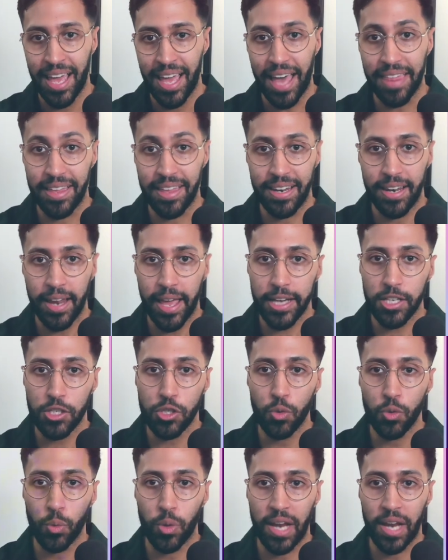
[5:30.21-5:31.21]
And then next,
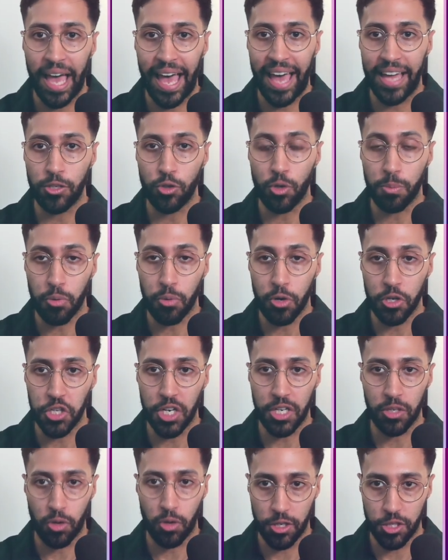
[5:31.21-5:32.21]
you want to add your
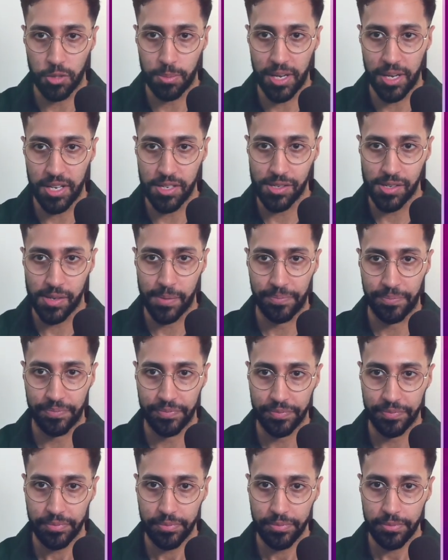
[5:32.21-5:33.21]
project knowledge base.
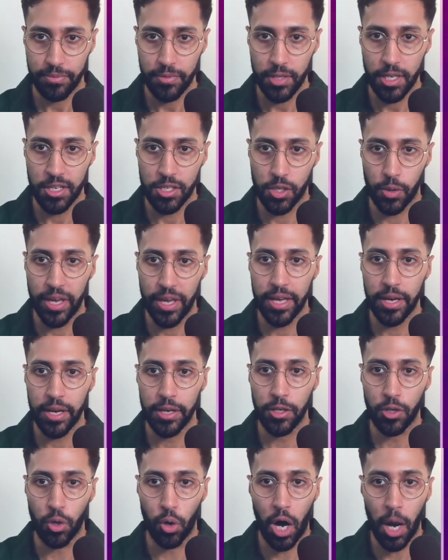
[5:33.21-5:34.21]
So here
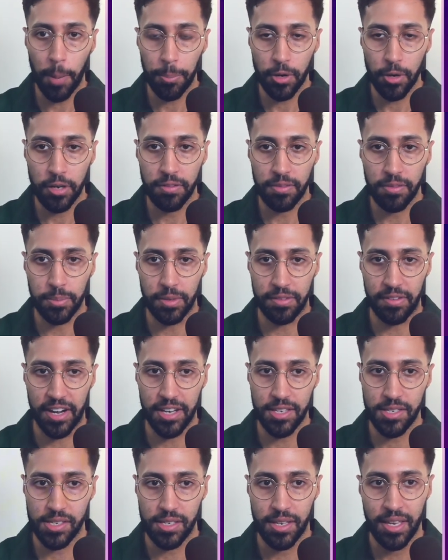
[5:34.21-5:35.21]
you go upload from
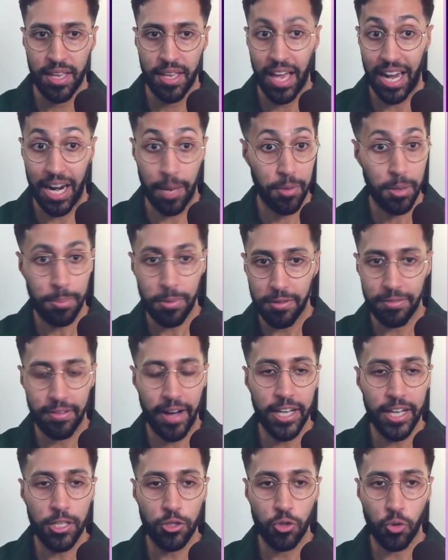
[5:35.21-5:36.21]
device. And I'm going to
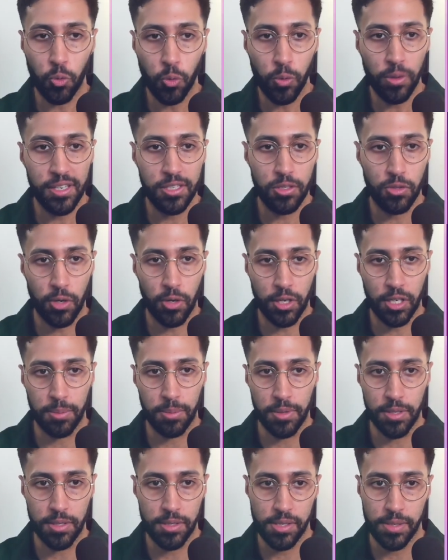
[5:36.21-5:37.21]
provide you all these
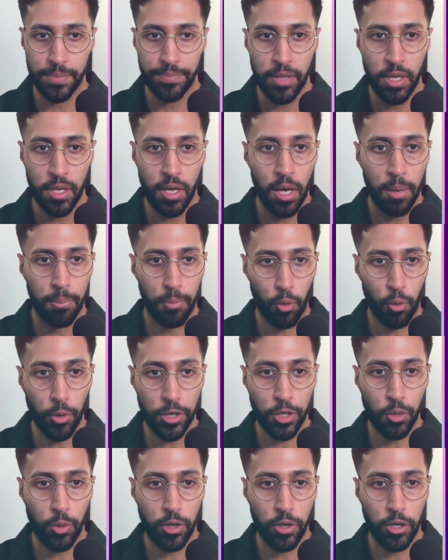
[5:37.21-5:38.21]
documents. But what
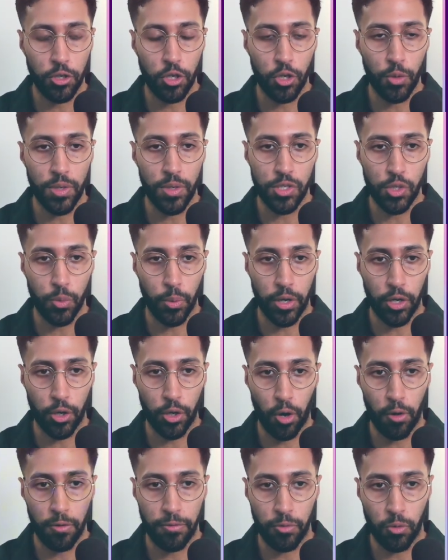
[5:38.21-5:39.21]
you want to do is you want to
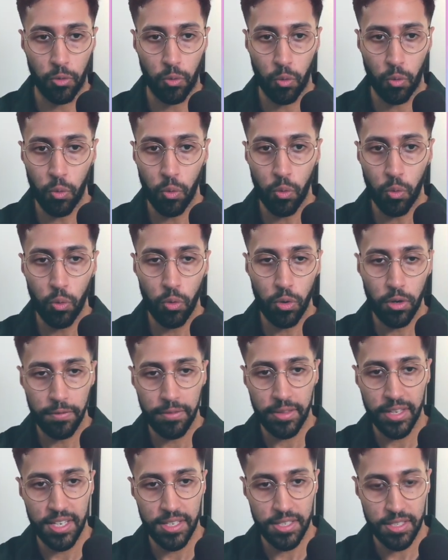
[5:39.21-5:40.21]
go through all of
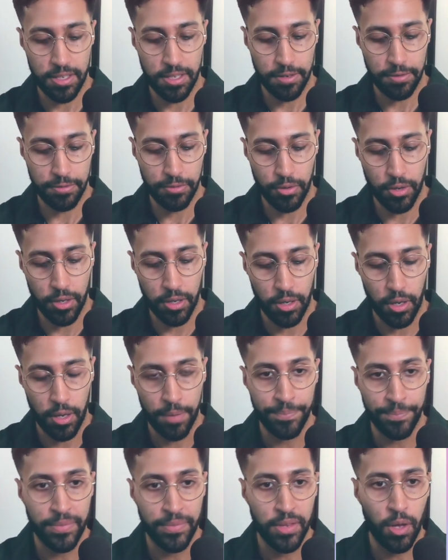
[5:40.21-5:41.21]
these different
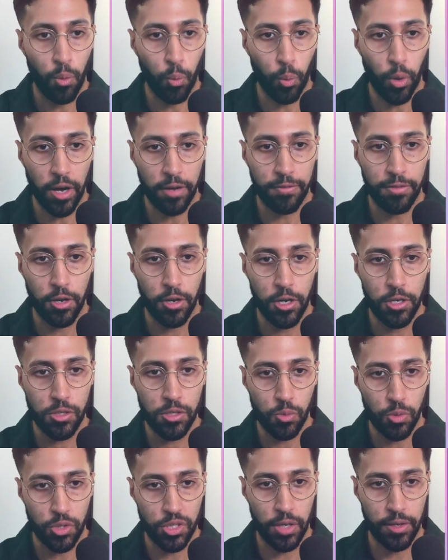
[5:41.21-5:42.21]
workflows,
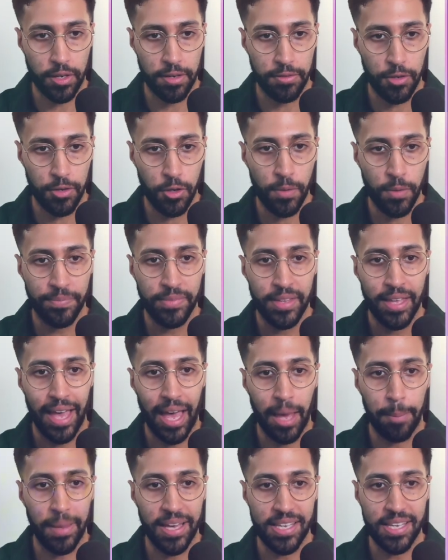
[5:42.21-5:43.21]
which I'll give you,
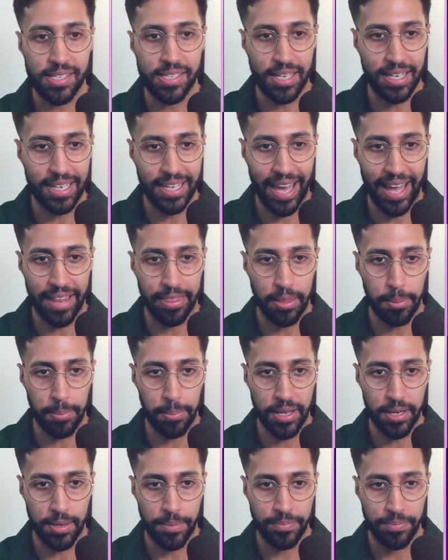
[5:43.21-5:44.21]
and basically add them
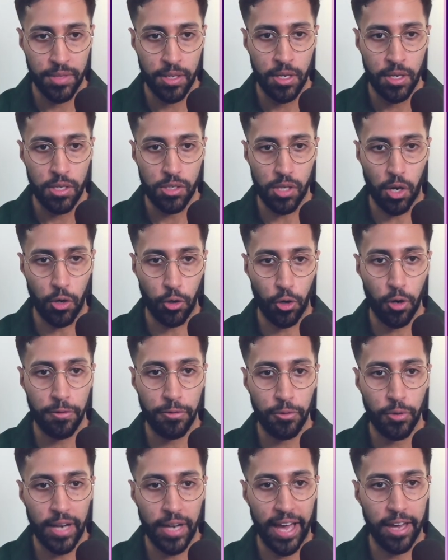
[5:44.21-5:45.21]
in. So I'll go
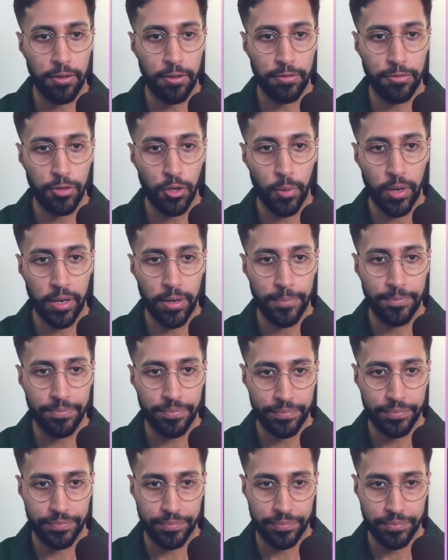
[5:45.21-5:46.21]
through and add a few in.
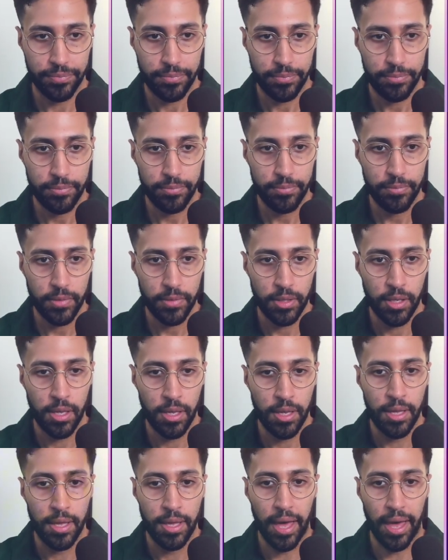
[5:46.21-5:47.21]

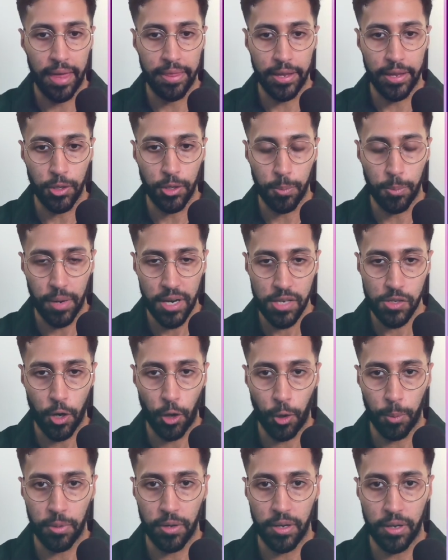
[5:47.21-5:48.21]
And then you press
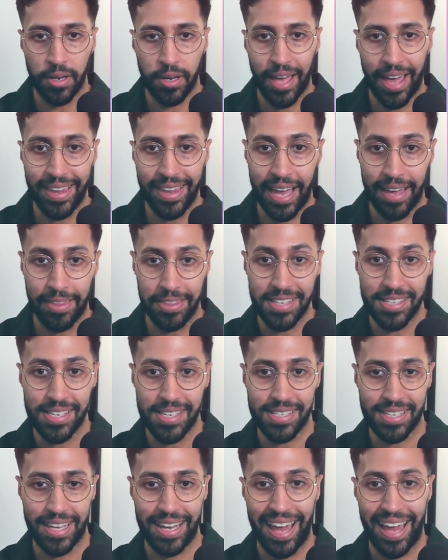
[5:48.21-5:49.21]
open, and now this
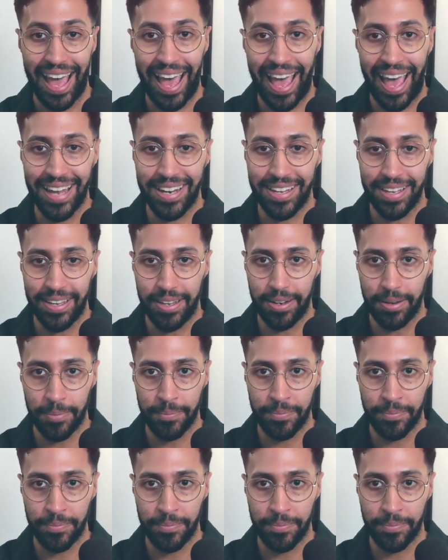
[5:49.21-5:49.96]
is going to add it in.